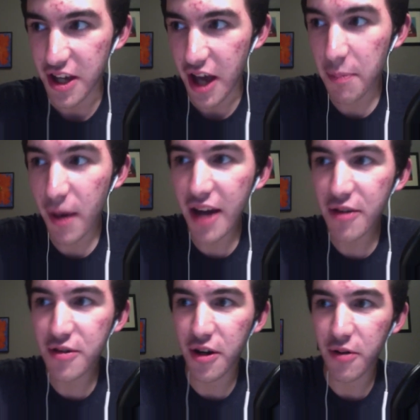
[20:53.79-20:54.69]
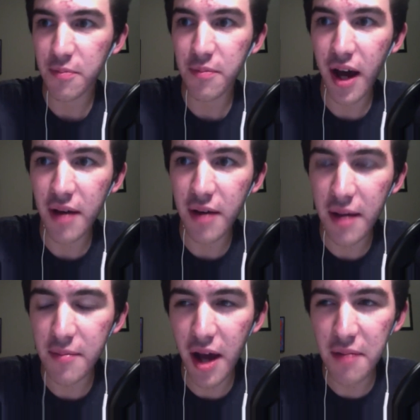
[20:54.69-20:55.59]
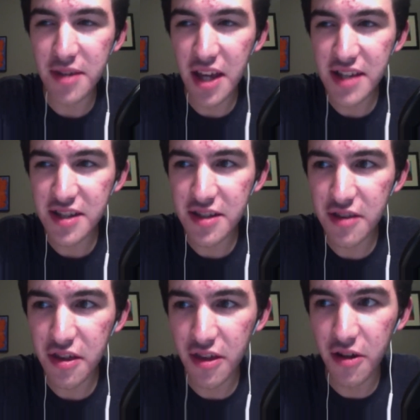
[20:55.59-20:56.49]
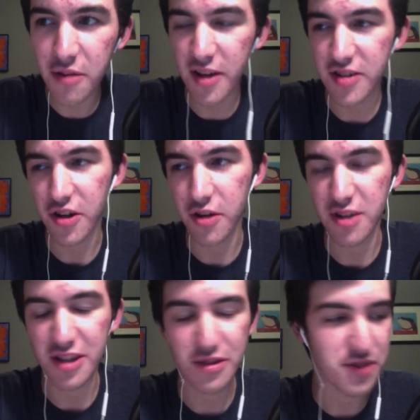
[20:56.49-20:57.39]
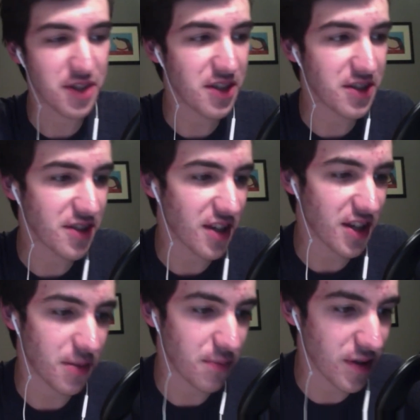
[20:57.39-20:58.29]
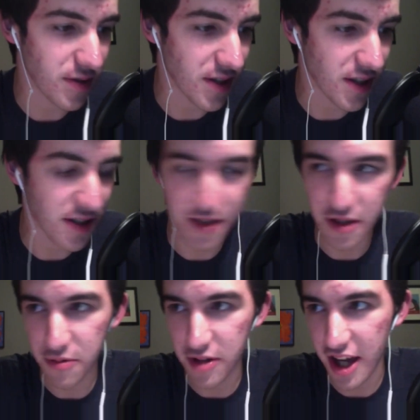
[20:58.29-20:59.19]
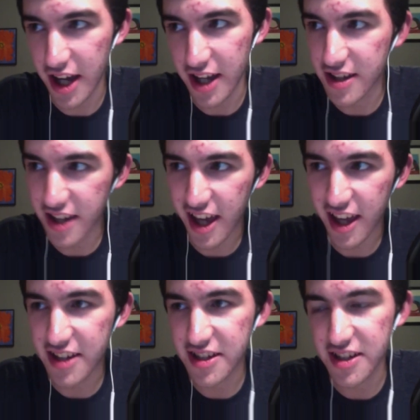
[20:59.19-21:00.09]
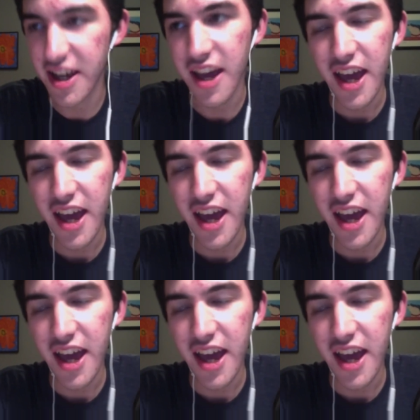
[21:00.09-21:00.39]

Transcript: but I don't know. I, am I'm, I'm guessing the theory about Tari being Lucinia is like completely, you know, not yeah. It does.